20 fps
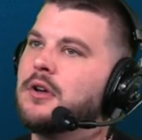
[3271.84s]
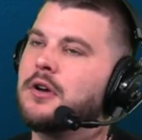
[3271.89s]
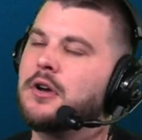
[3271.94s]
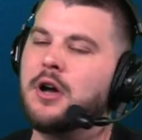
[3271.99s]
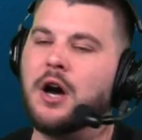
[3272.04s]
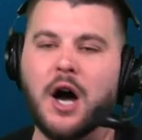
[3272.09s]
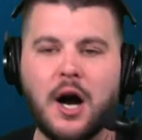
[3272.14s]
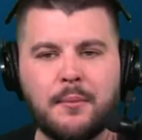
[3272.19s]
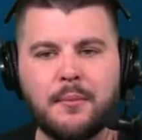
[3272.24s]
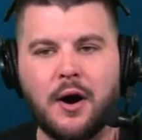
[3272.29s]

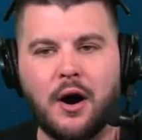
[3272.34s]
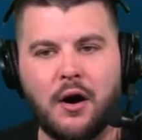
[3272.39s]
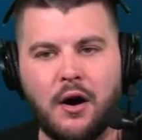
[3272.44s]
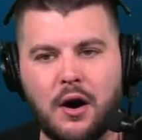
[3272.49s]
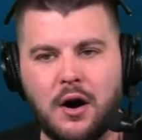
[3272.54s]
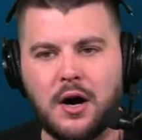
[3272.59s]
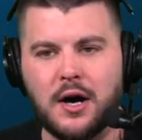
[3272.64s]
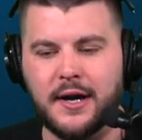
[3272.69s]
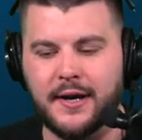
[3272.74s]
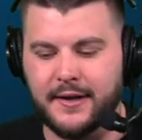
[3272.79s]
Come
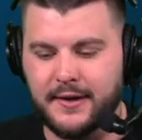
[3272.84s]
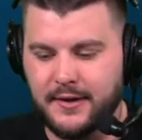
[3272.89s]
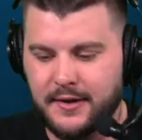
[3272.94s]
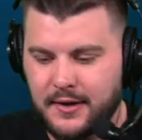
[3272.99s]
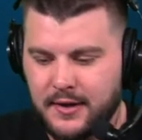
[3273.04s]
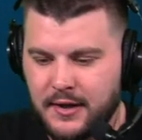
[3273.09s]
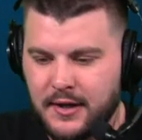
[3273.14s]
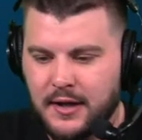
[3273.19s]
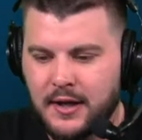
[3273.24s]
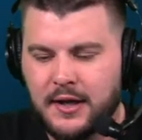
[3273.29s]
on.
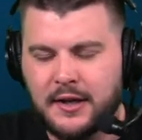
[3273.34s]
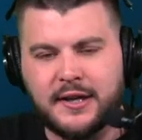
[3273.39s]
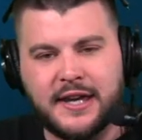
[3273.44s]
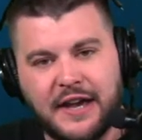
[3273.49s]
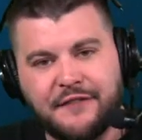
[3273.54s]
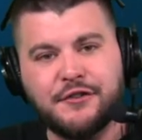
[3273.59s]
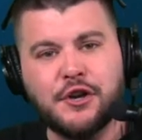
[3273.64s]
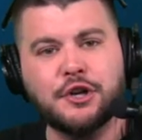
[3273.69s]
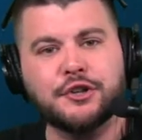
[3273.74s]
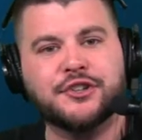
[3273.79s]
Precious.
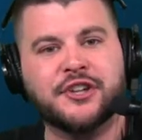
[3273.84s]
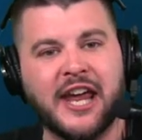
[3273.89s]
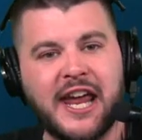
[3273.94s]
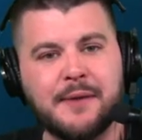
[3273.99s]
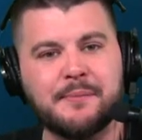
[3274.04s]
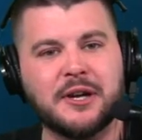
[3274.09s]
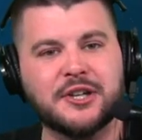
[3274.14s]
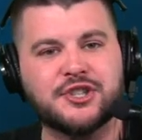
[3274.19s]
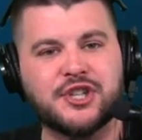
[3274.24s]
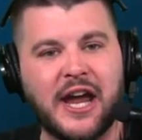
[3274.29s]
Give your
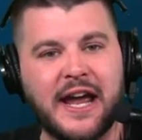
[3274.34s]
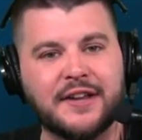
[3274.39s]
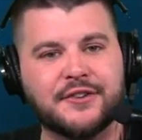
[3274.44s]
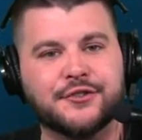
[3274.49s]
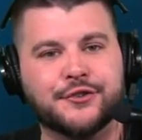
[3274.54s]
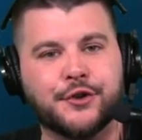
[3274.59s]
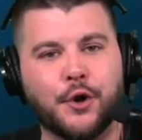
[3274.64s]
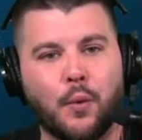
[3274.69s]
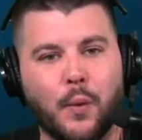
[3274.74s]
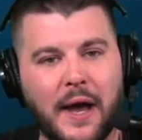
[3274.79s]
team a
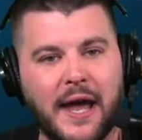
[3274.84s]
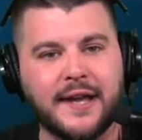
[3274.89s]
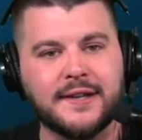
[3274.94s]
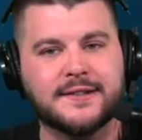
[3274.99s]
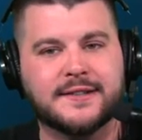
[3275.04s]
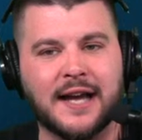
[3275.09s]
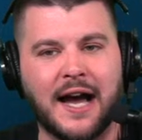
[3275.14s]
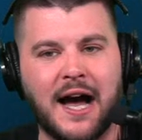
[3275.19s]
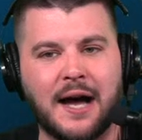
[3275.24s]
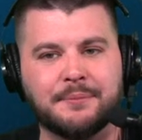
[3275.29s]
chance to win,
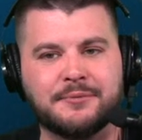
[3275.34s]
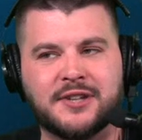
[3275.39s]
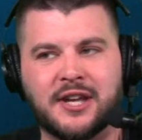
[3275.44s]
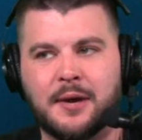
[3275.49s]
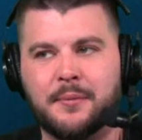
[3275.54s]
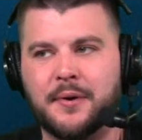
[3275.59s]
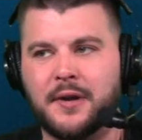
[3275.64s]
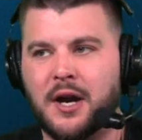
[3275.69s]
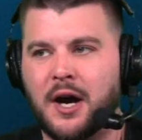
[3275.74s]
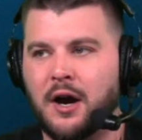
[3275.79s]
Tom
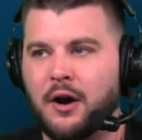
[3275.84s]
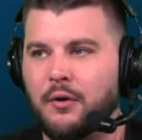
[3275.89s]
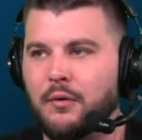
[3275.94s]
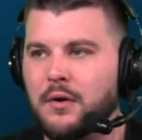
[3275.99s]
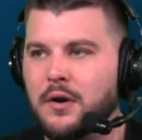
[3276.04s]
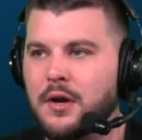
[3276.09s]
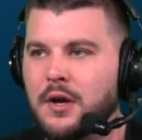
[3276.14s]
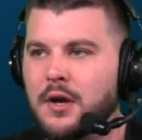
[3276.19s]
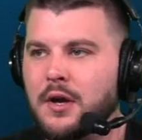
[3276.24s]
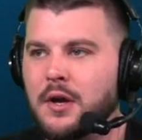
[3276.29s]
Thibodeau.
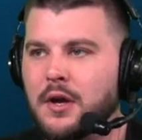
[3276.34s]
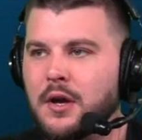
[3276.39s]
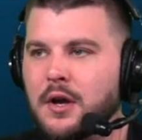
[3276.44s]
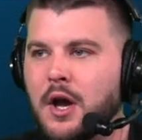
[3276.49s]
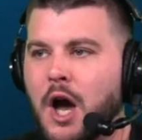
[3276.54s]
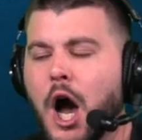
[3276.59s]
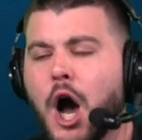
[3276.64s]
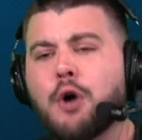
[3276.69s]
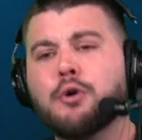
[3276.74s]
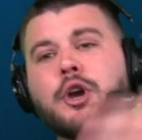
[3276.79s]

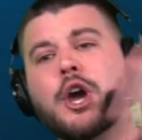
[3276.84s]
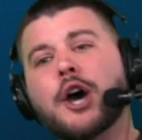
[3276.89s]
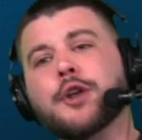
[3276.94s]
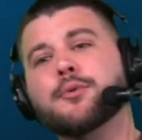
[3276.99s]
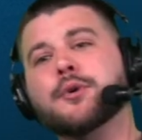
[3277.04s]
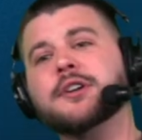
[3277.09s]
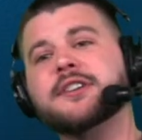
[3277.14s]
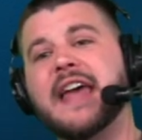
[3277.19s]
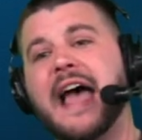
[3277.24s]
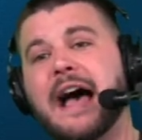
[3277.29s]
Oh, good,
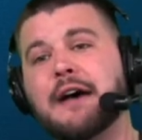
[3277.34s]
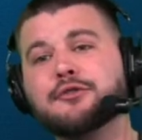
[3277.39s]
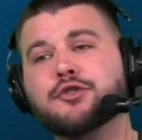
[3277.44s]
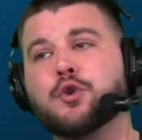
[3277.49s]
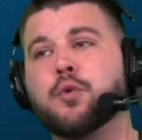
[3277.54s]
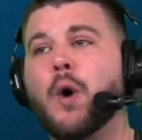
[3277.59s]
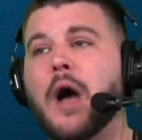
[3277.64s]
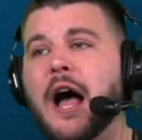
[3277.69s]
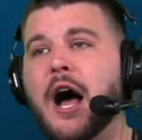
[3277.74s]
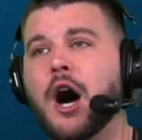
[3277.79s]
we're down
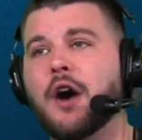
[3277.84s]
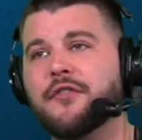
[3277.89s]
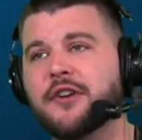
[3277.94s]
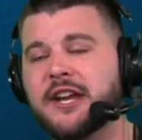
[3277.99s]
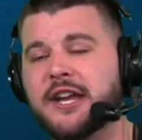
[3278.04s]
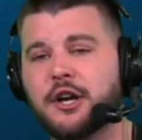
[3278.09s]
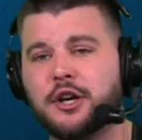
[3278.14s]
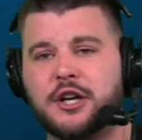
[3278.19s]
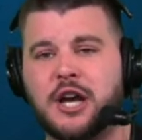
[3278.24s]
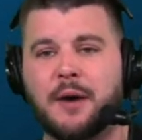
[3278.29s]
twelve, and
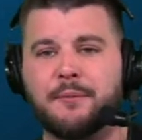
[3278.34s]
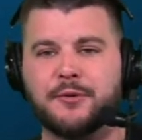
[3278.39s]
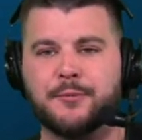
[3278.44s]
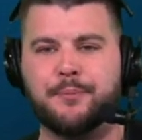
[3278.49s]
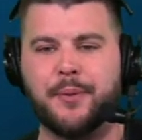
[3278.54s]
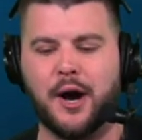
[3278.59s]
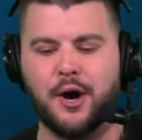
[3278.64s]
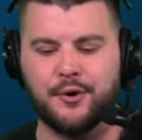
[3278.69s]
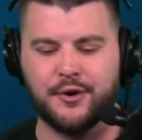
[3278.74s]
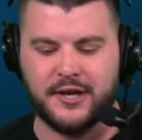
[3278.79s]
here comes
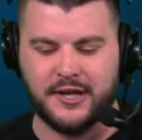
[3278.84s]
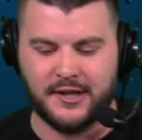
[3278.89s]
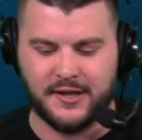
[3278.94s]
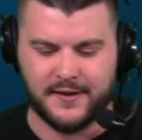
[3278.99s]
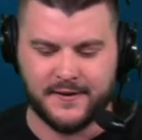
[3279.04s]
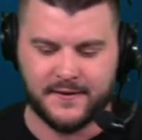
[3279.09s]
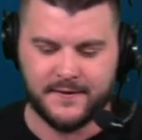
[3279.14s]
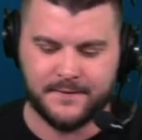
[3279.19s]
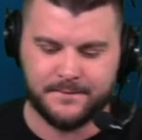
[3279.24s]
Bogey.